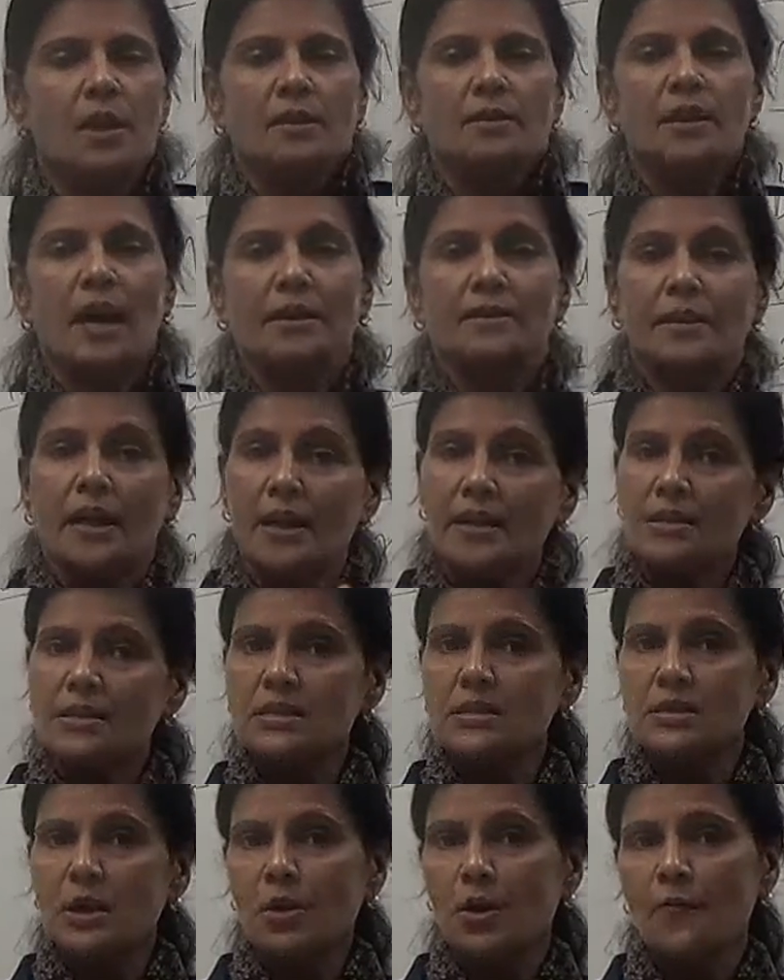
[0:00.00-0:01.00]
that
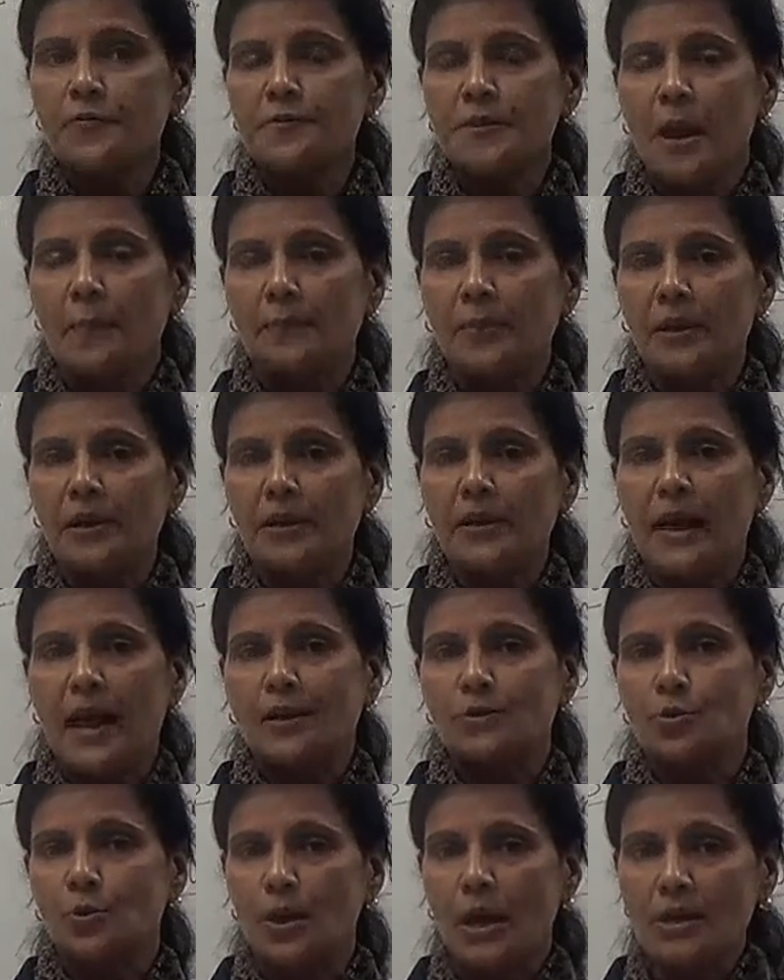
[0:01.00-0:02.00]
instead of separate
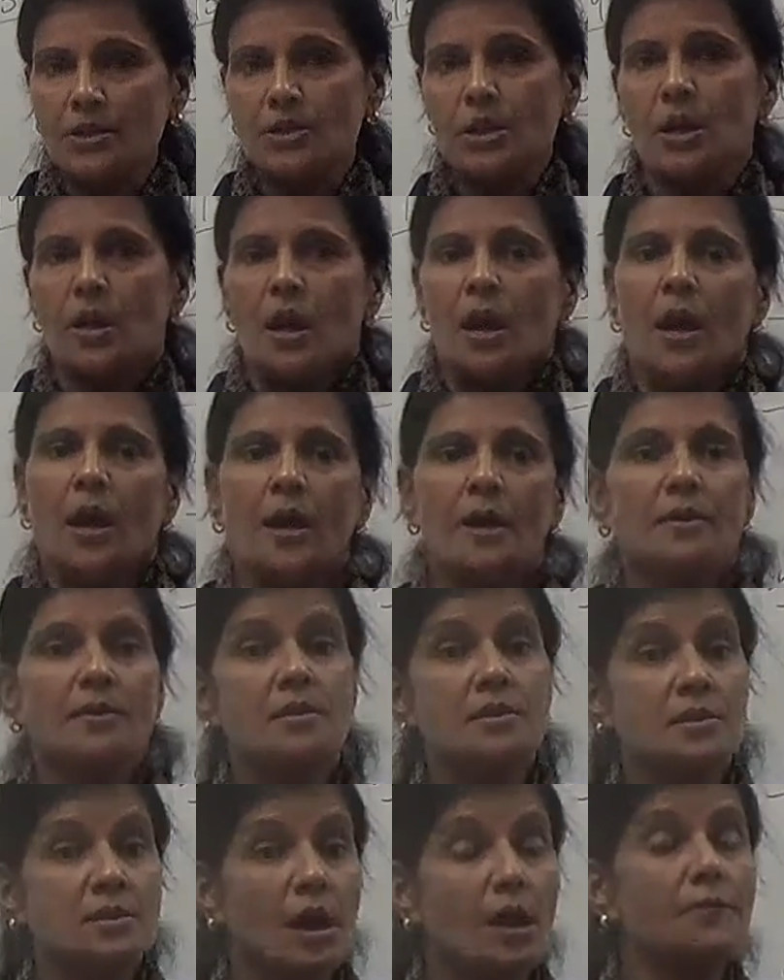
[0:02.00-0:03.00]
electorate, uh,
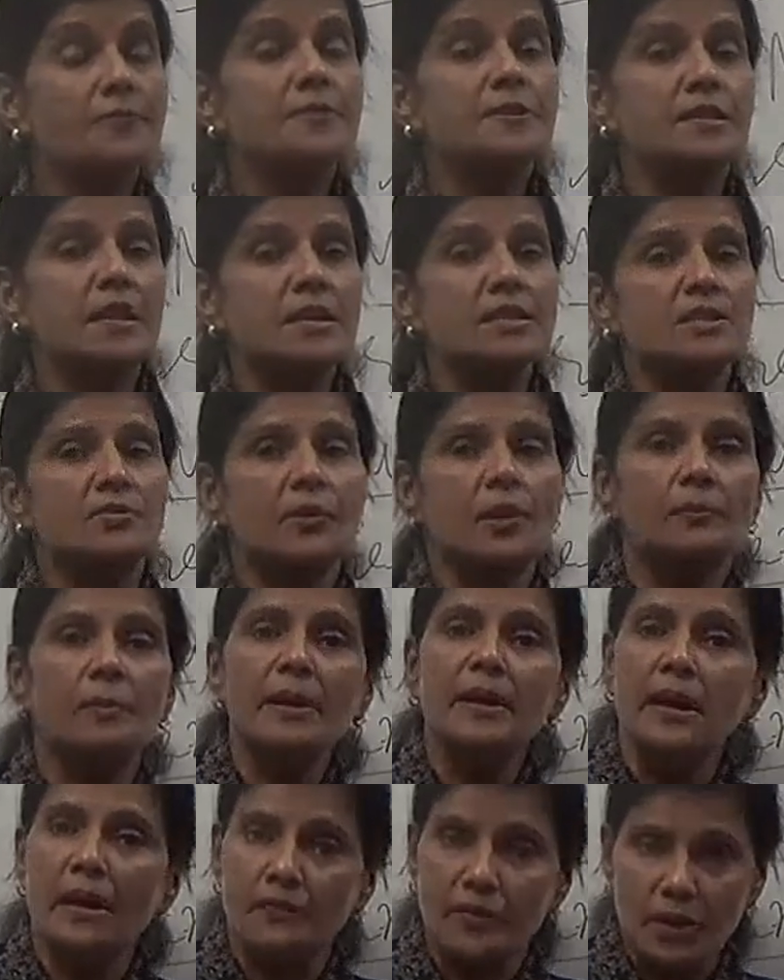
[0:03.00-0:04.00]
reserved seats will be
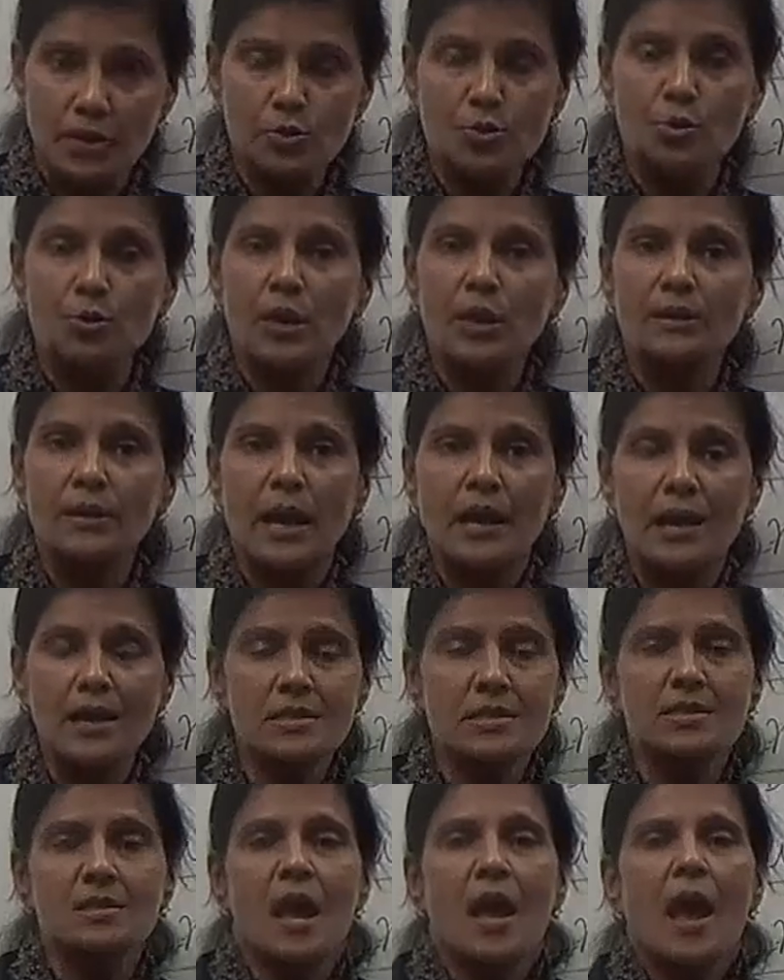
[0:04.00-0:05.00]
given to the
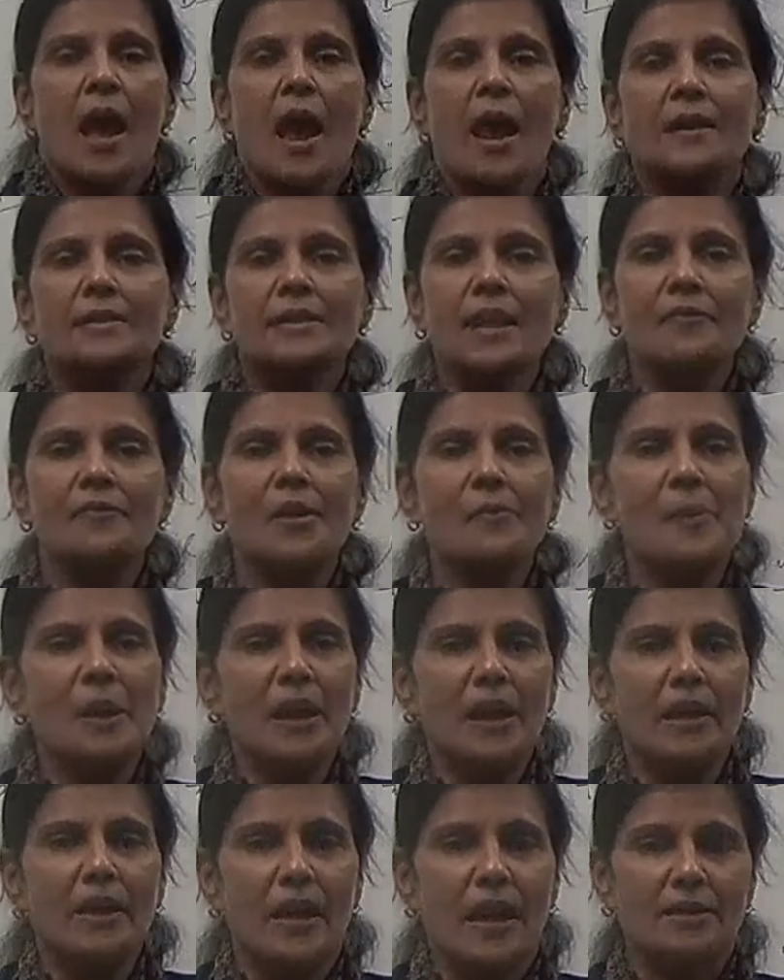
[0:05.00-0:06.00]
Dalits and they will be
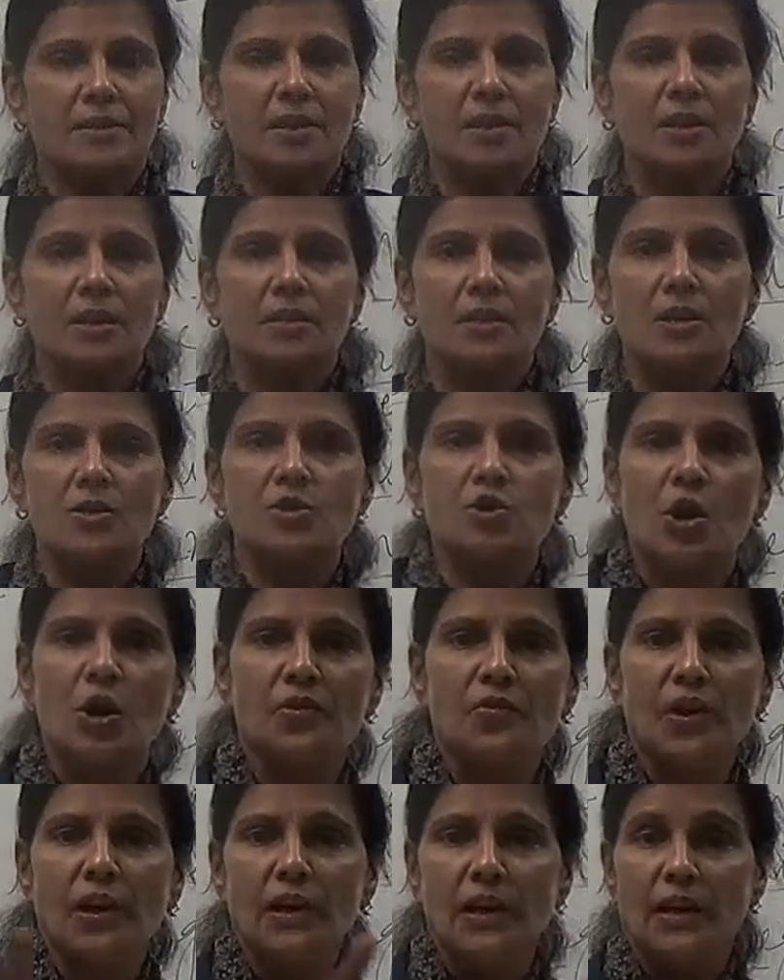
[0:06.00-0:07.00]
elected in the
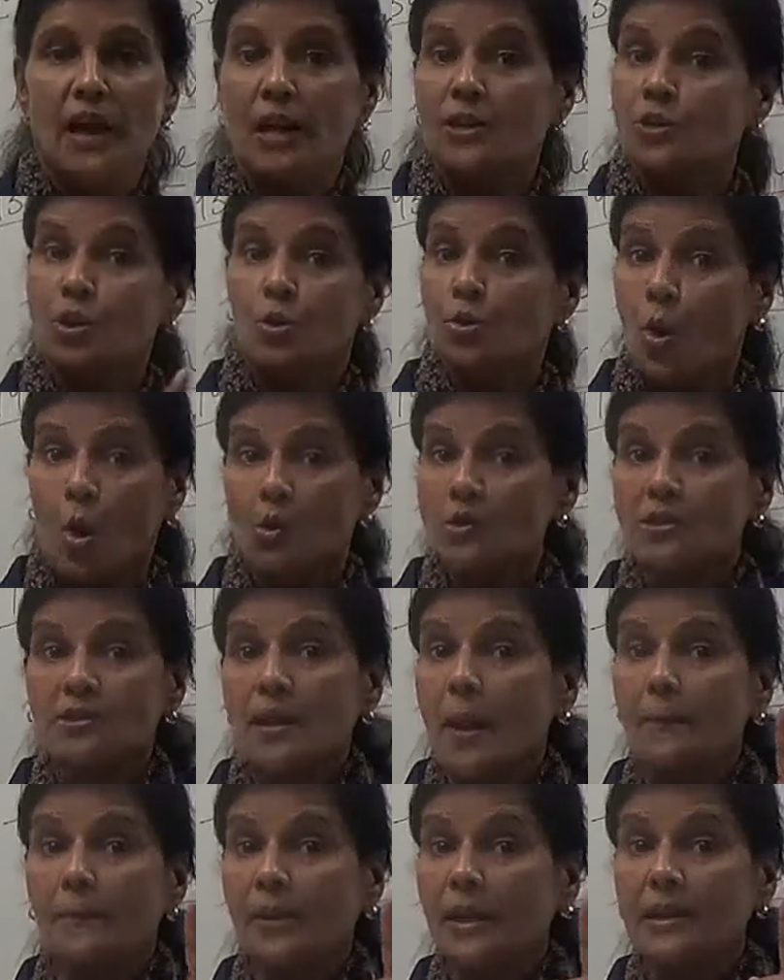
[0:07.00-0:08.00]
general election, not
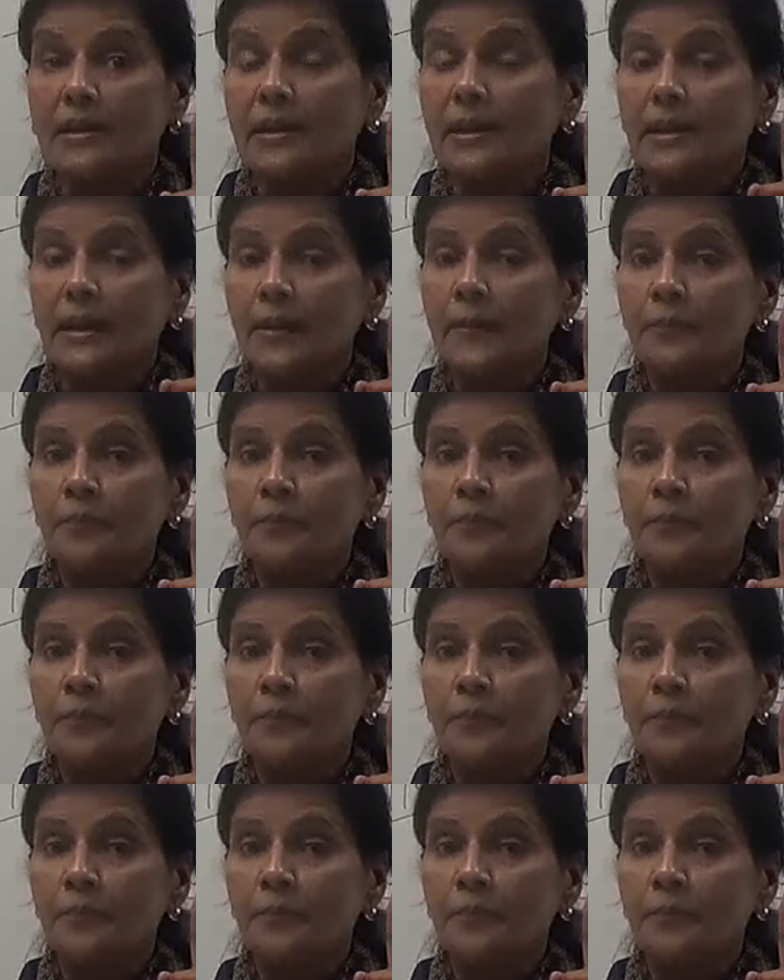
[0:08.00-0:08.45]
separately